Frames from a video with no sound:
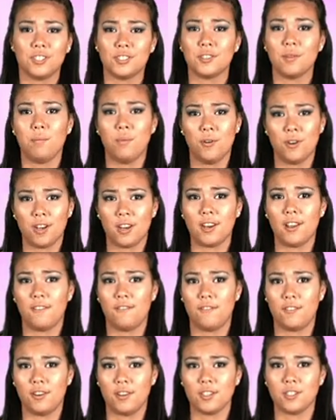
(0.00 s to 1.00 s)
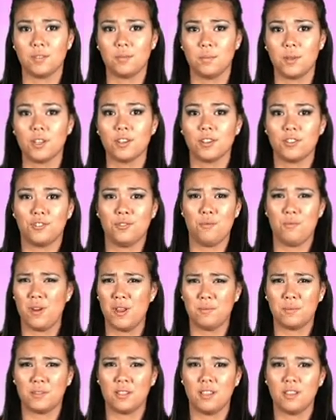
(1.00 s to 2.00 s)
disappointed at first because the
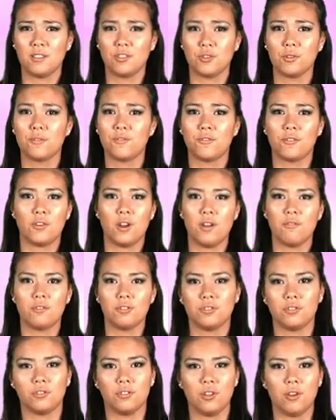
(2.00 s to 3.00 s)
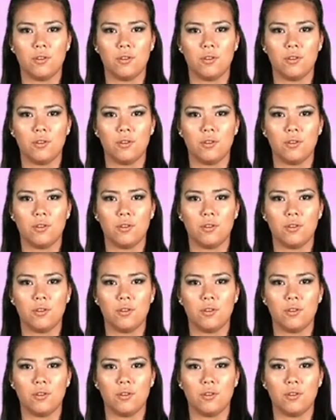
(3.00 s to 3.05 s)
website took forever to